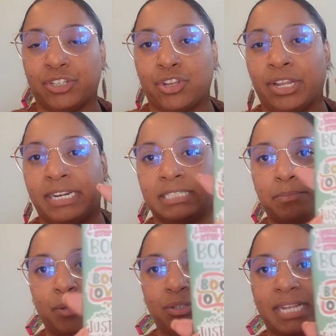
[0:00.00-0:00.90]
So it is
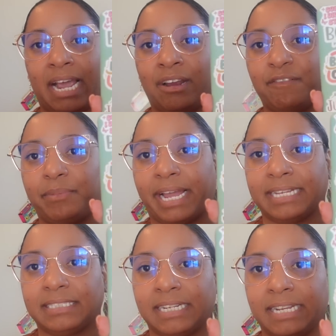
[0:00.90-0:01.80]
built out of
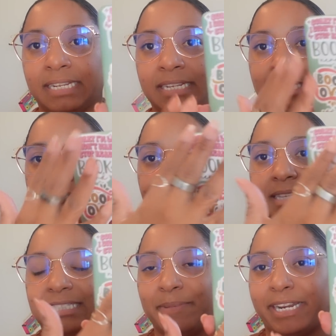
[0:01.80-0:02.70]
plastic.
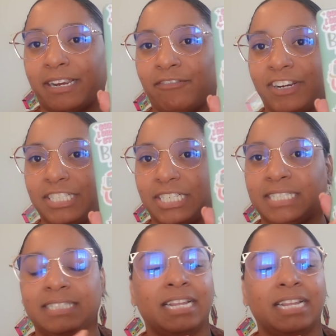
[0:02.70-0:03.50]
This is my decorations.